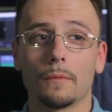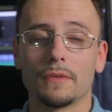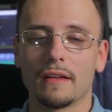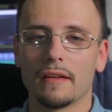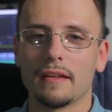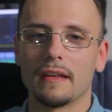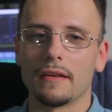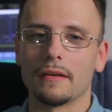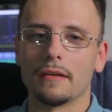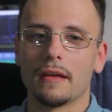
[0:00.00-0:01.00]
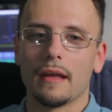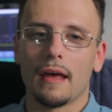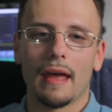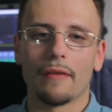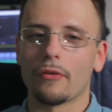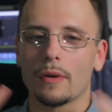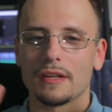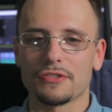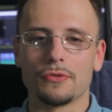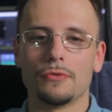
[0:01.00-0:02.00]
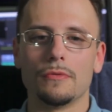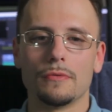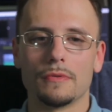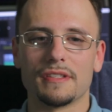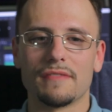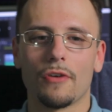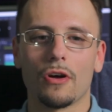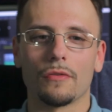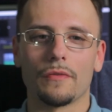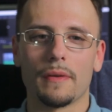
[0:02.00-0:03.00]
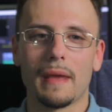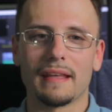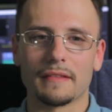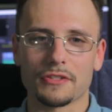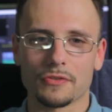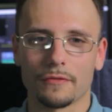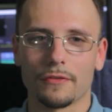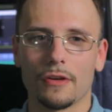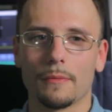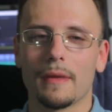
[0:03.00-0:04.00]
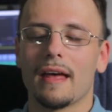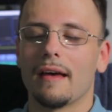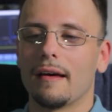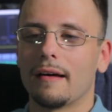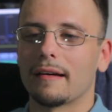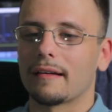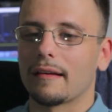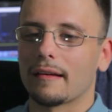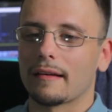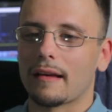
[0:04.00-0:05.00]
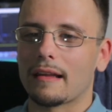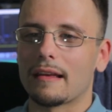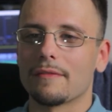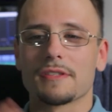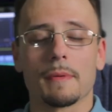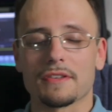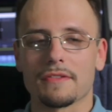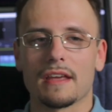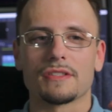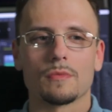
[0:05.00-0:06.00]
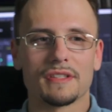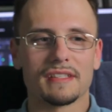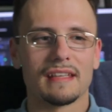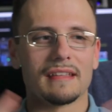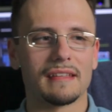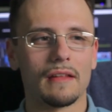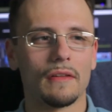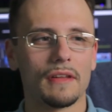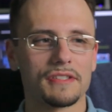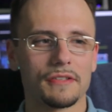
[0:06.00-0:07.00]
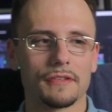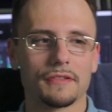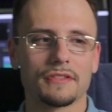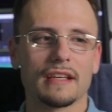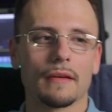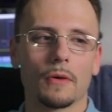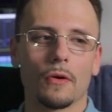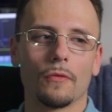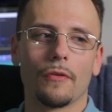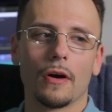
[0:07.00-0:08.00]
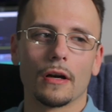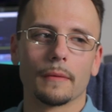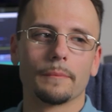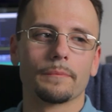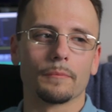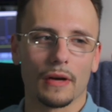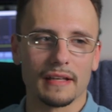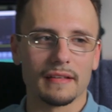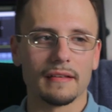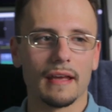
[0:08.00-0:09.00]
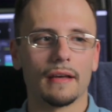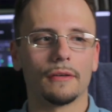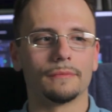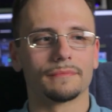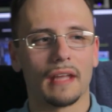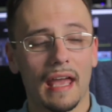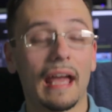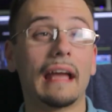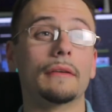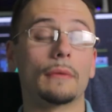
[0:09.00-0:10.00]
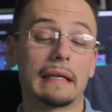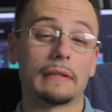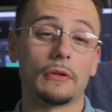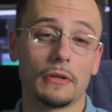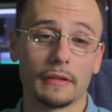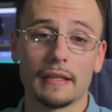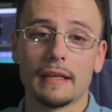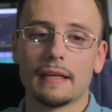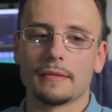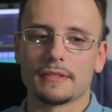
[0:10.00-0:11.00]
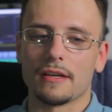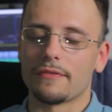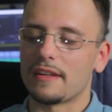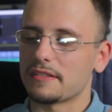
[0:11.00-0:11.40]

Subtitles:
Dylan and everyone else who was involved in making this short film. Gotta give special thanks once again to Dylan Listener, Jacob Goldfarb, Brandon Dale, and Ryan Long himself.